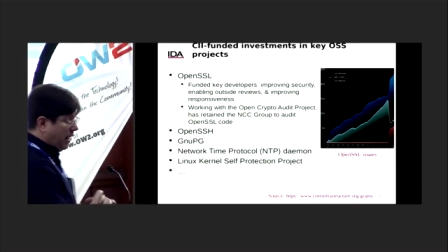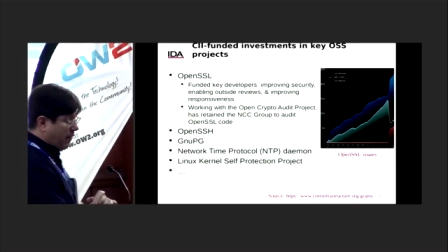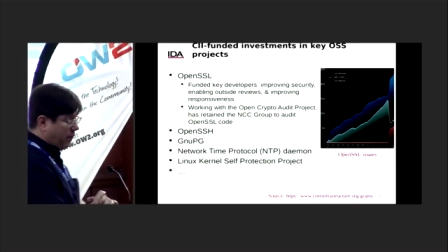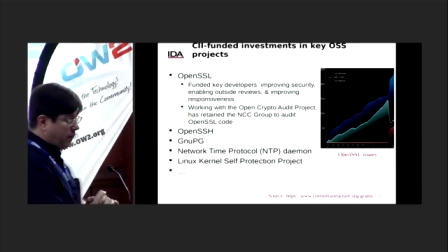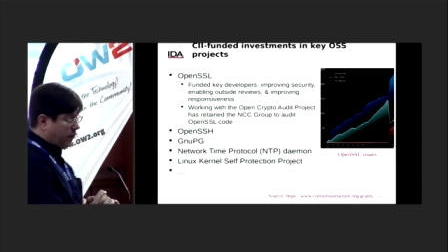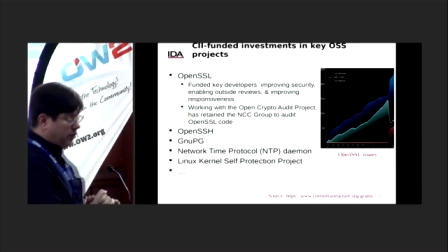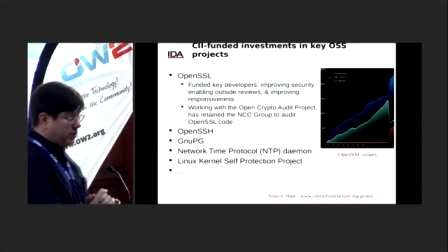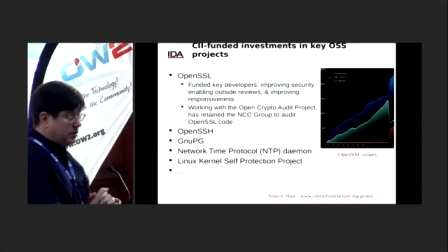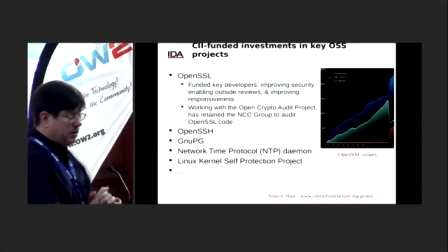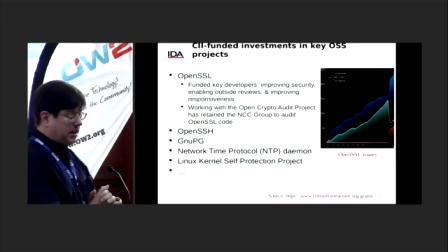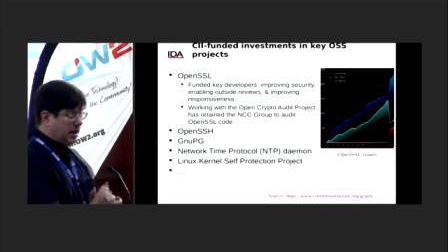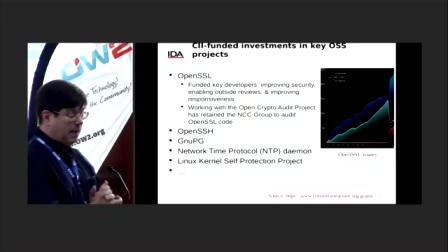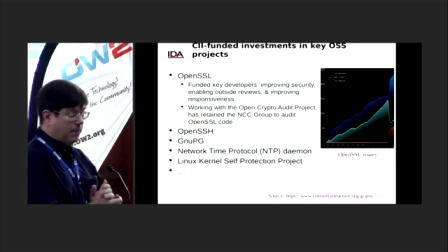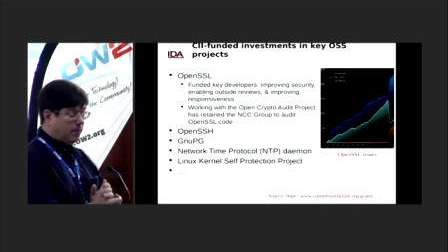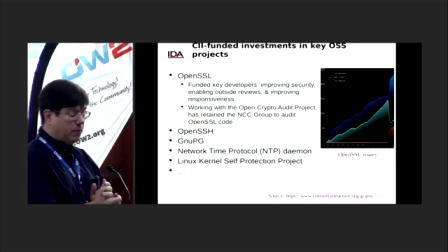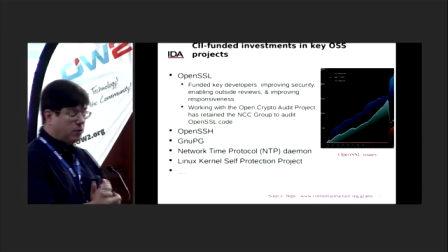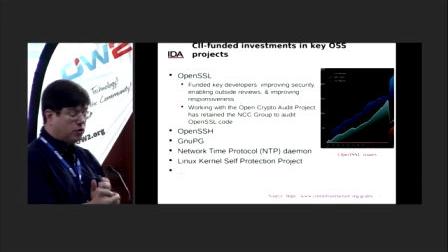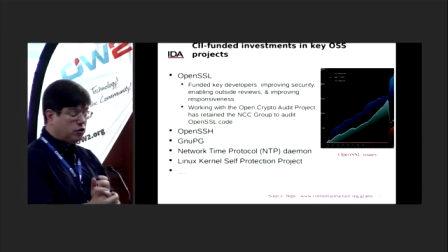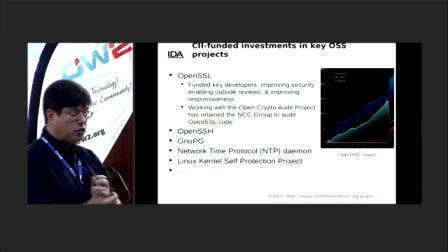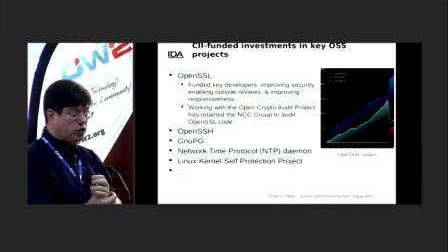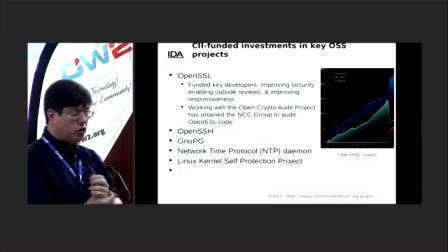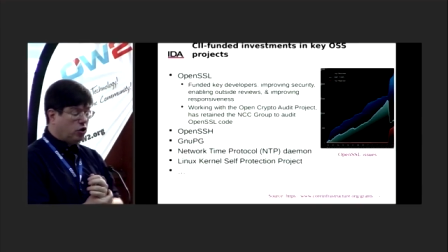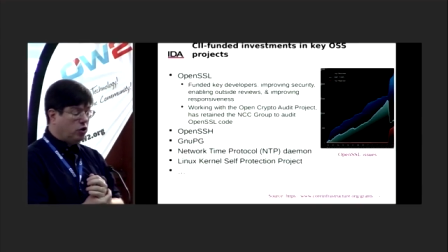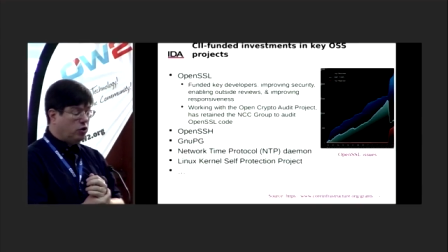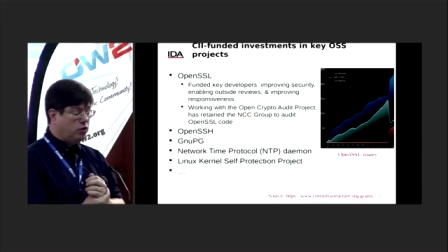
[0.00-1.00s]
for example,
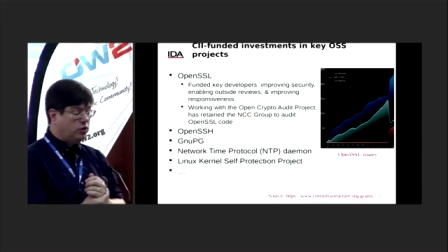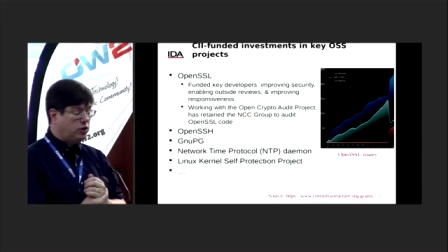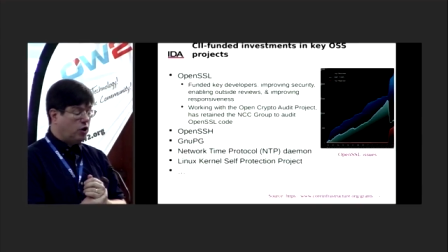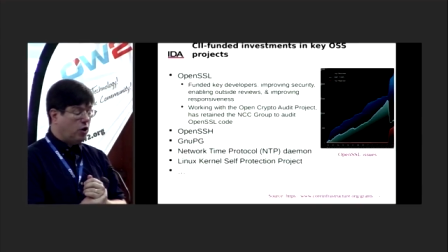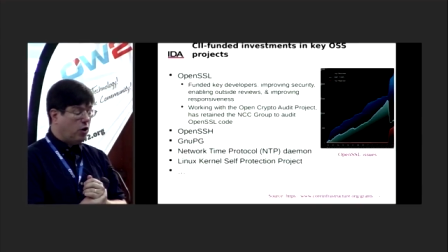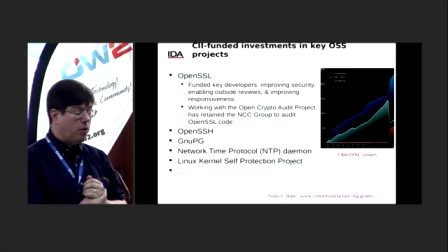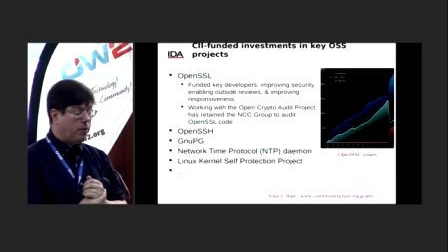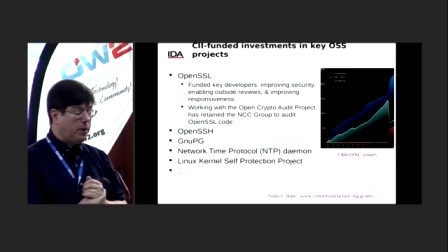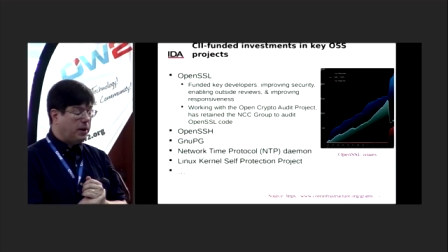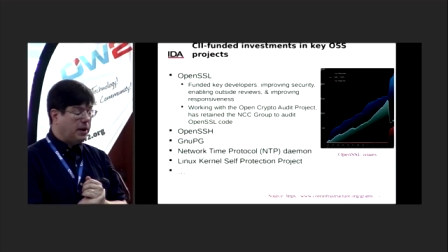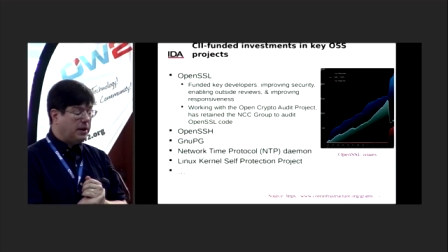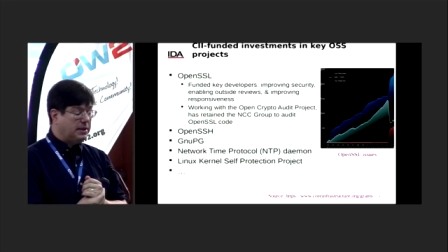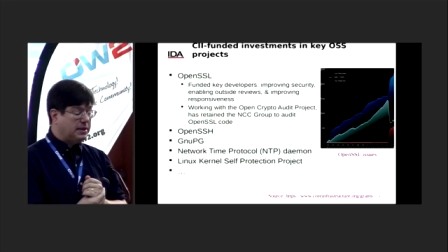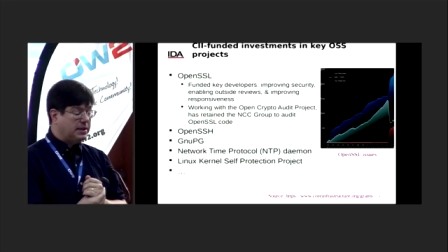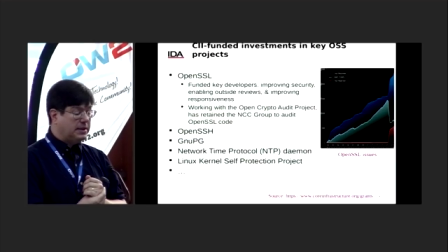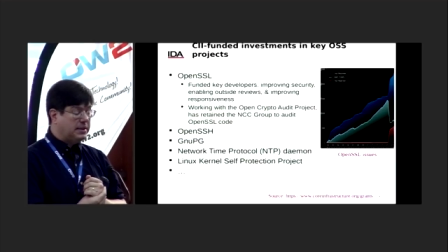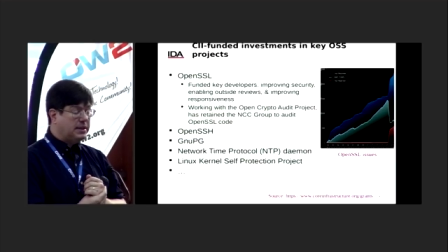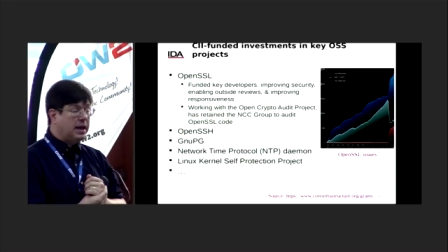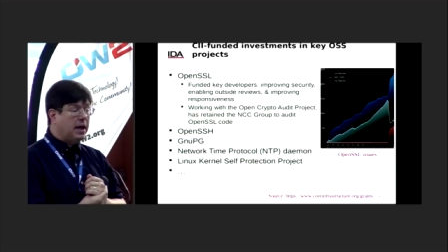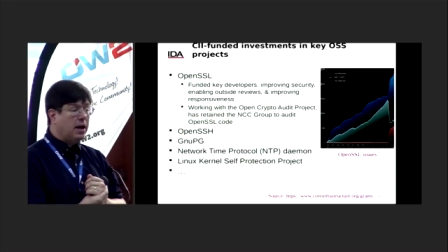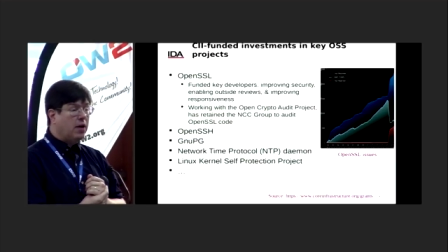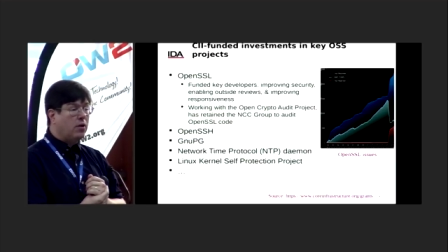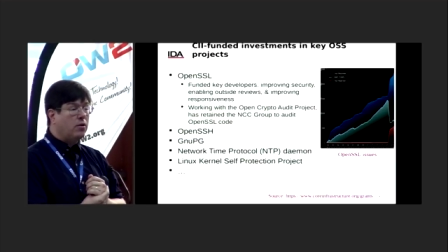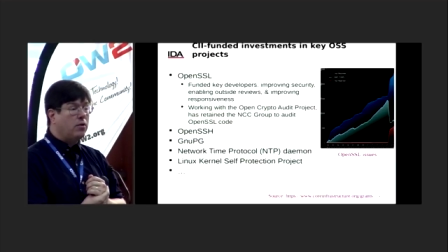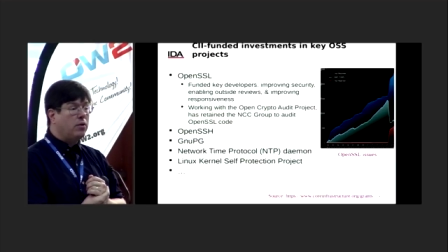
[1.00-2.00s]
shows
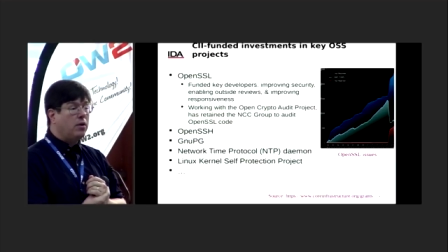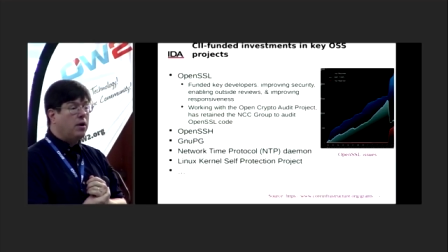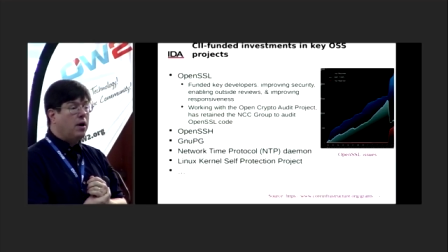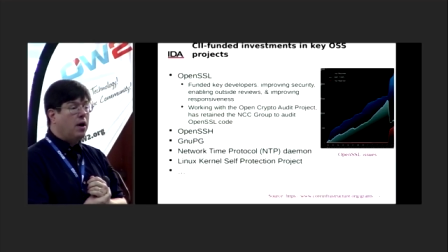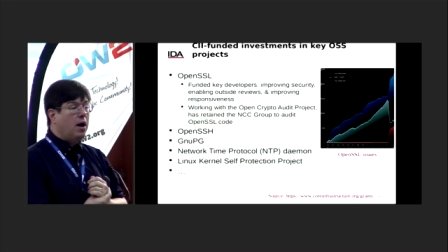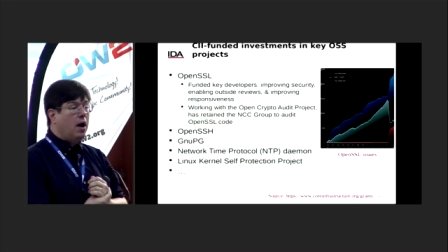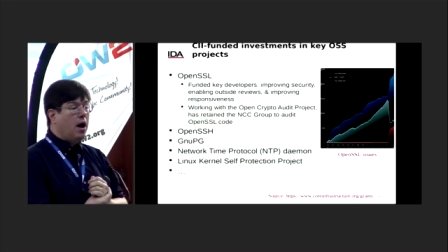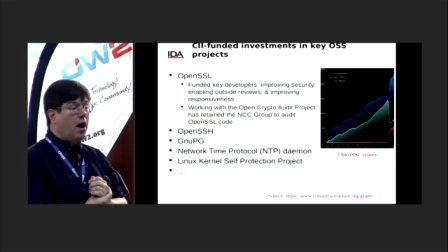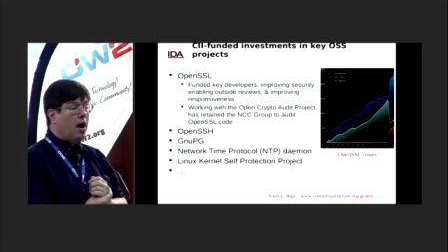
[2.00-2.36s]
OpenSSL.